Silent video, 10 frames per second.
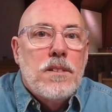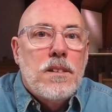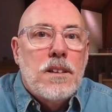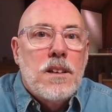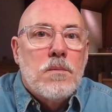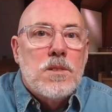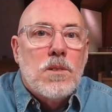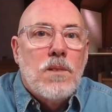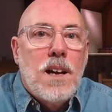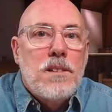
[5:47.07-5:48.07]
again, we're
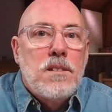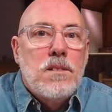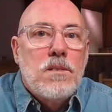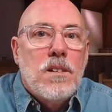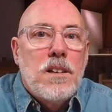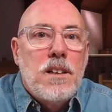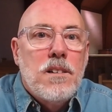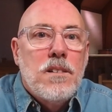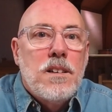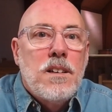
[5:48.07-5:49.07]
so glad you are
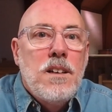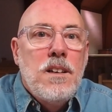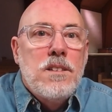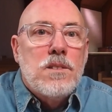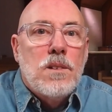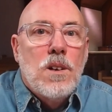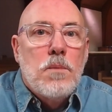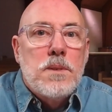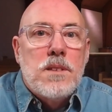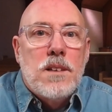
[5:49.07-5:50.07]
here and certainly
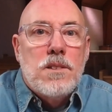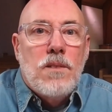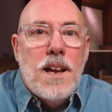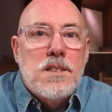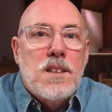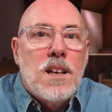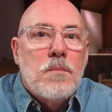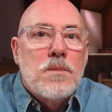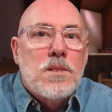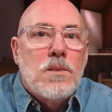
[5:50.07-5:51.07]
hope it's not your last
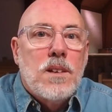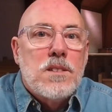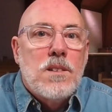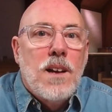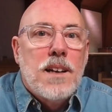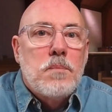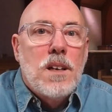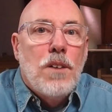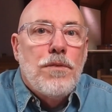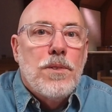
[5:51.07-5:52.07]
time. So let us know how to be
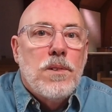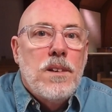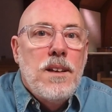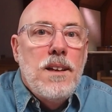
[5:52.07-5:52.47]
helpful.